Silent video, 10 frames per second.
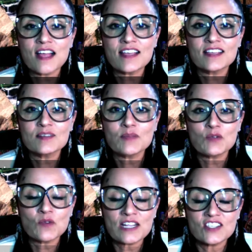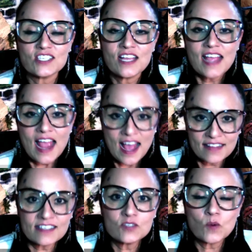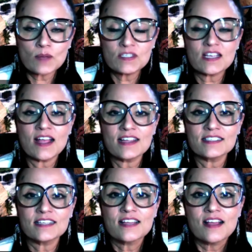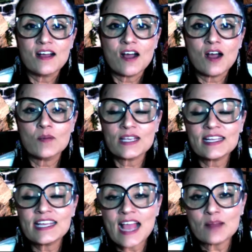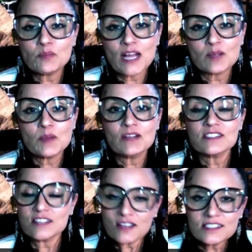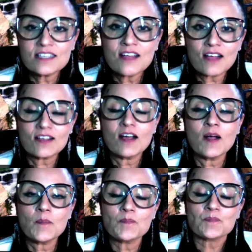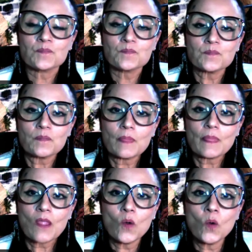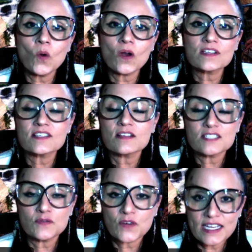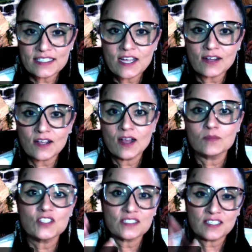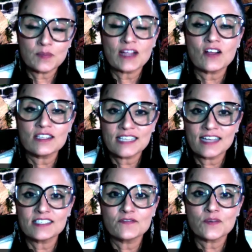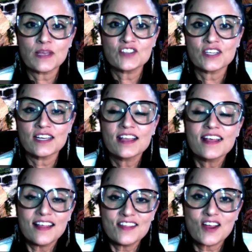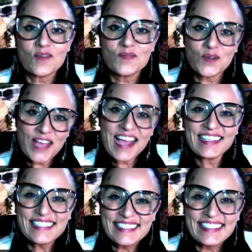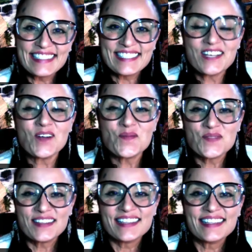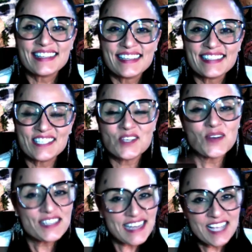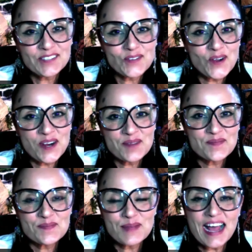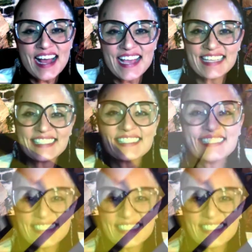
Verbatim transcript: I can be reached at this website, edie@blackbeltsalsa.com. or salsafreak.com, just my contact information there, okay? So, see you on the dance floor, bye.